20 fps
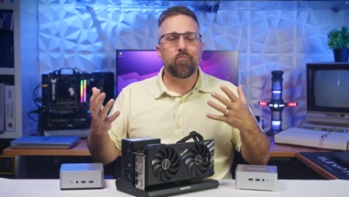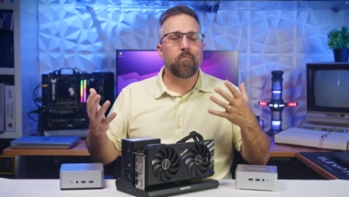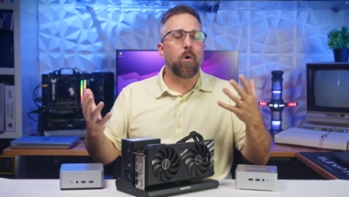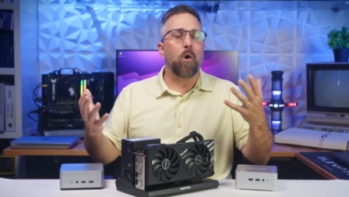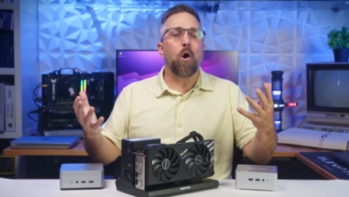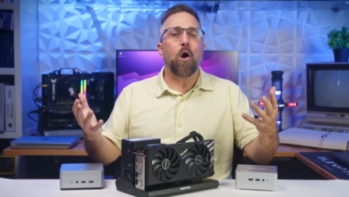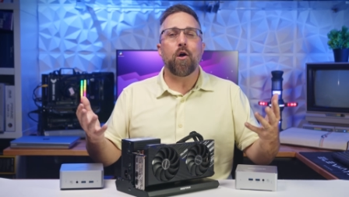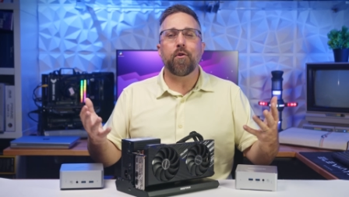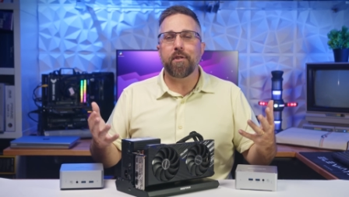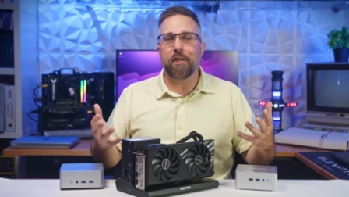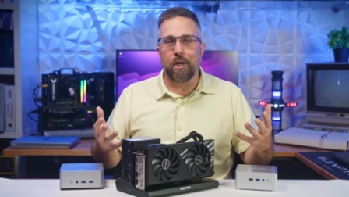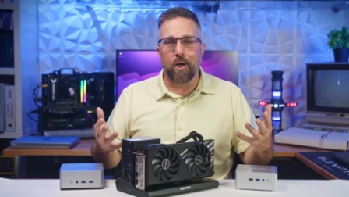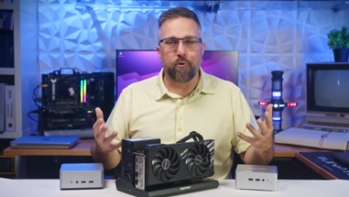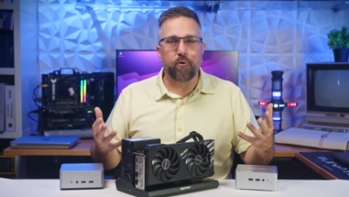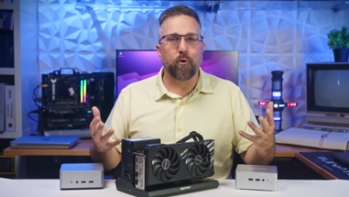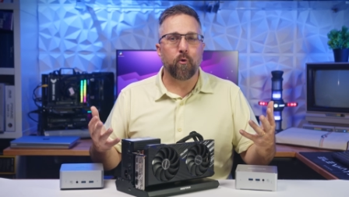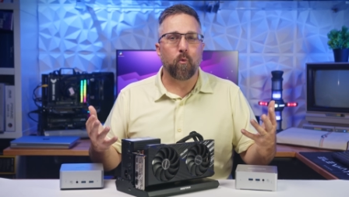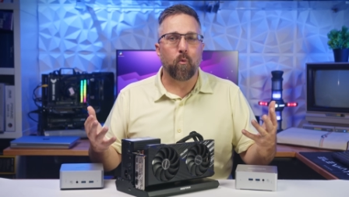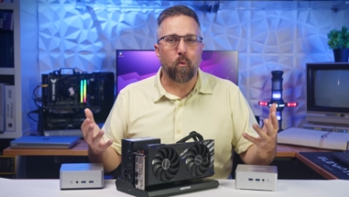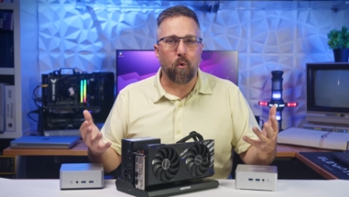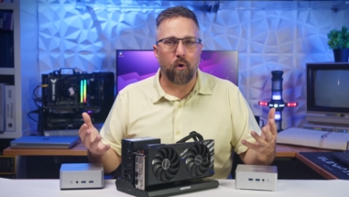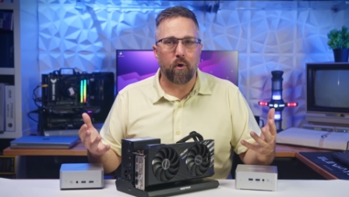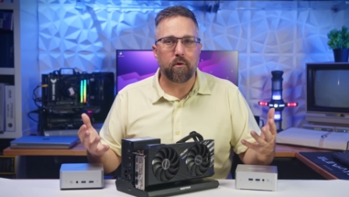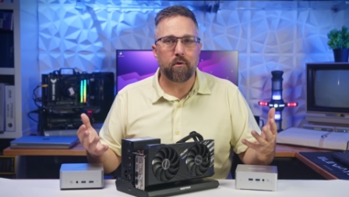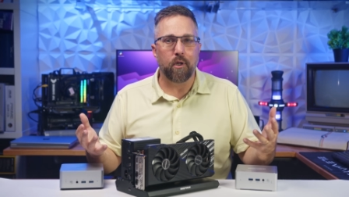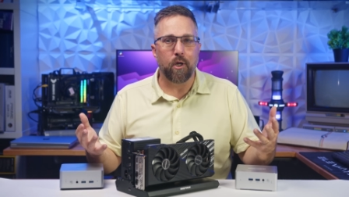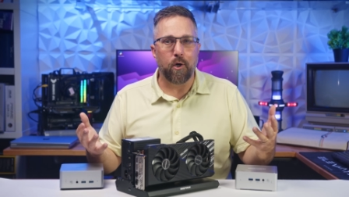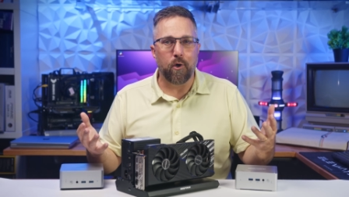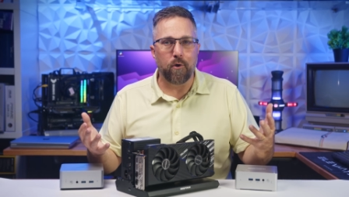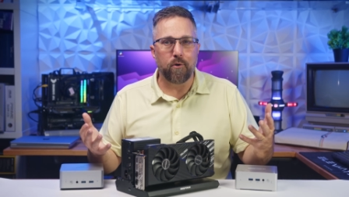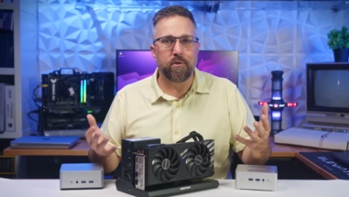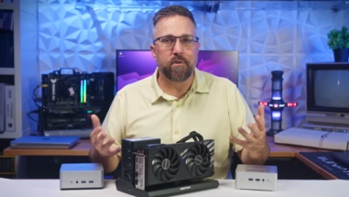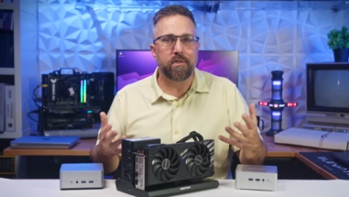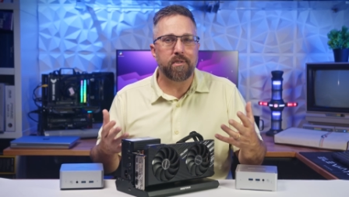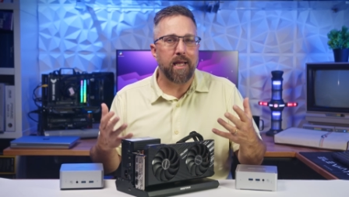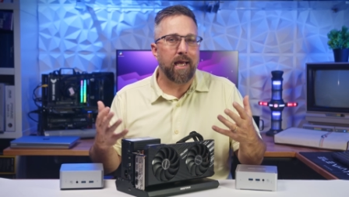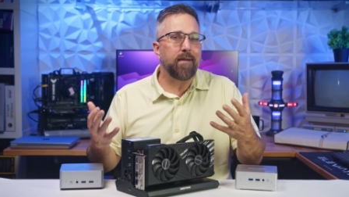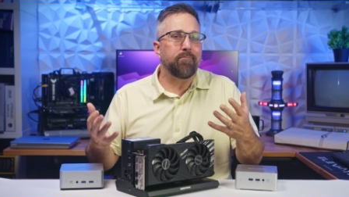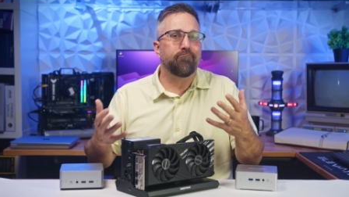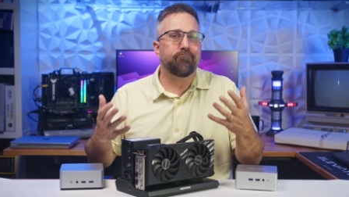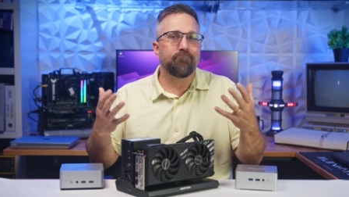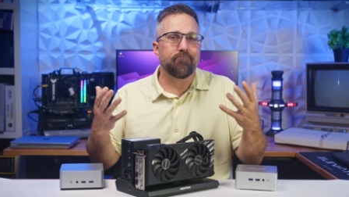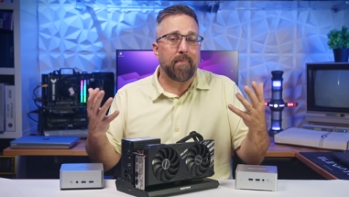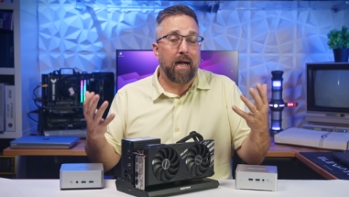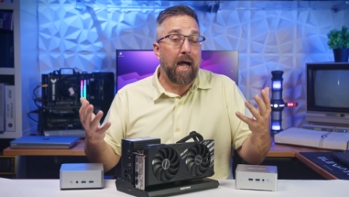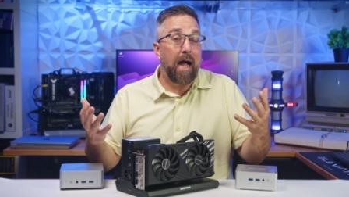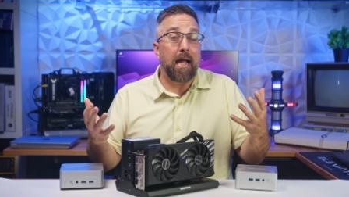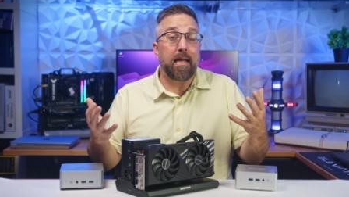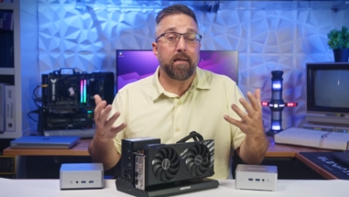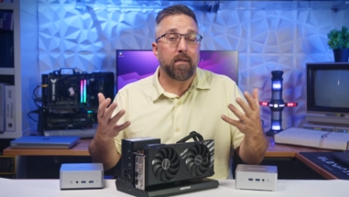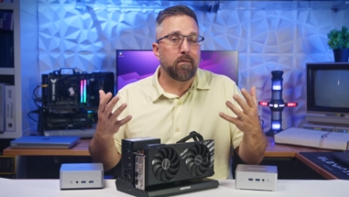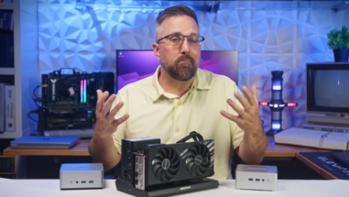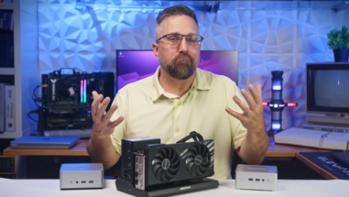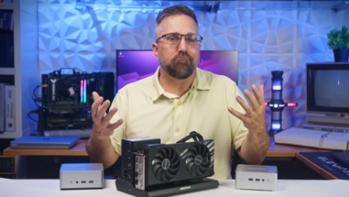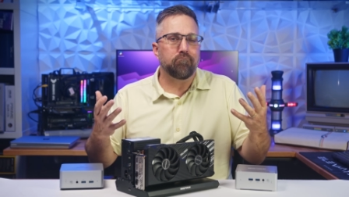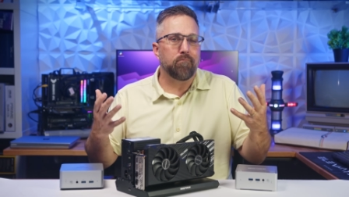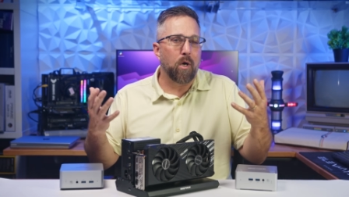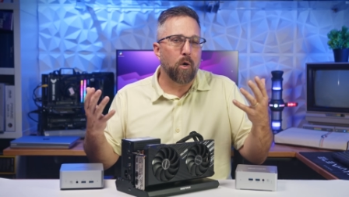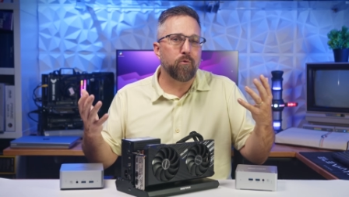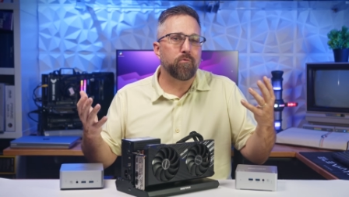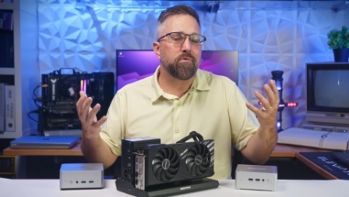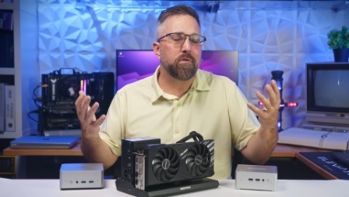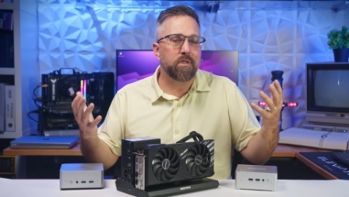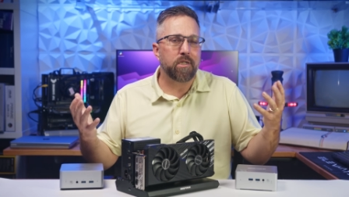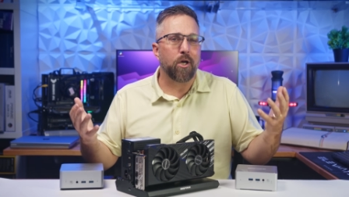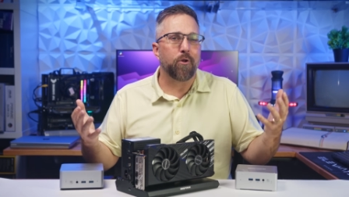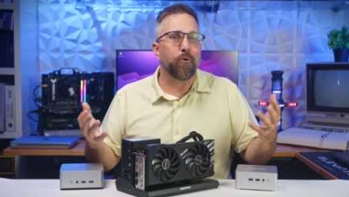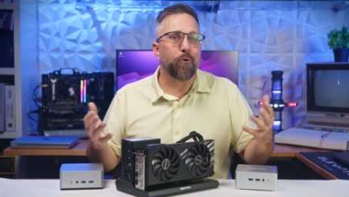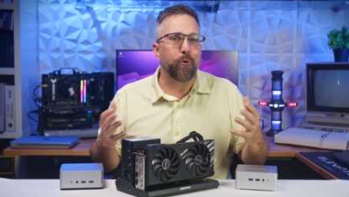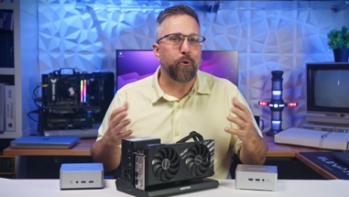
all the other workloads that I and most other